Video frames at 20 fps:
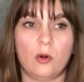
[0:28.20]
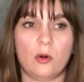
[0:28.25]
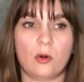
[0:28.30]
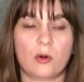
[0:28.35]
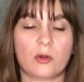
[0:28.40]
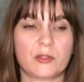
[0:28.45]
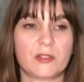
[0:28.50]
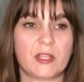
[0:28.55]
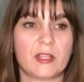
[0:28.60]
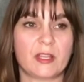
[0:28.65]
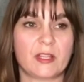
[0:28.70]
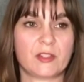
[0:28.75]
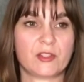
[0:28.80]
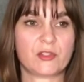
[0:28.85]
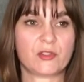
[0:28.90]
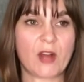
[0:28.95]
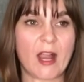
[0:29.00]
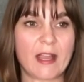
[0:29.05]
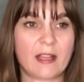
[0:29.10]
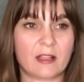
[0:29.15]
Or say they
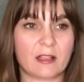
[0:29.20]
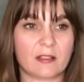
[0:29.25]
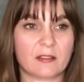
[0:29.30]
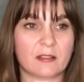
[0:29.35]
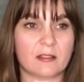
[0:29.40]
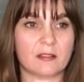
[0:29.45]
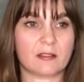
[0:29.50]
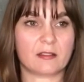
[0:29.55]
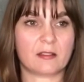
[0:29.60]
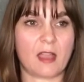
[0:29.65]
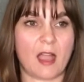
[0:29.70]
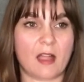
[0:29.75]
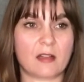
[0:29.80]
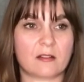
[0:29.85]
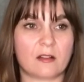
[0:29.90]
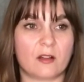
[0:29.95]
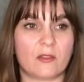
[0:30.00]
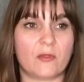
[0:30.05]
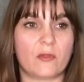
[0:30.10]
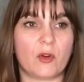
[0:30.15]
strike us and
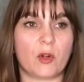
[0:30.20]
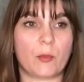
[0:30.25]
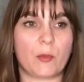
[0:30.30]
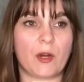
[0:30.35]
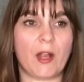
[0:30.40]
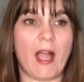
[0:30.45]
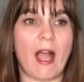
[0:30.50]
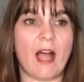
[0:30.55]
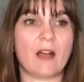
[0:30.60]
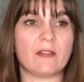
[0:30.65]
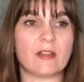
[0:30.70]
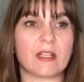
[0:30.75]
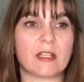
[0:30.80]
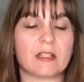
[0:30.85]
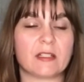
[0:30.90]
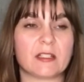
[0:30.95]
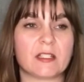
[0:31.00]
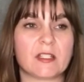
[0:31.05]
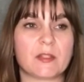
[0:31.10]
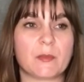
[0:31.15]
scant our former having
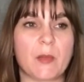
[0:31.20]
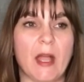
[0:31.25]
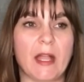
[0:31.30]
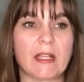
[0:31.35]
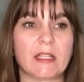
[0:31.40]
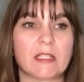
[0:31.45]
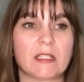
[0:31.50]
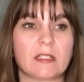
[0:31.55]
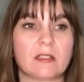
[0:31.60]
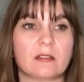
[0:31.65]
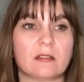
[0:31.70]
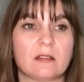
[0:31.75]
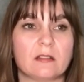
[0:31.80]
in despite.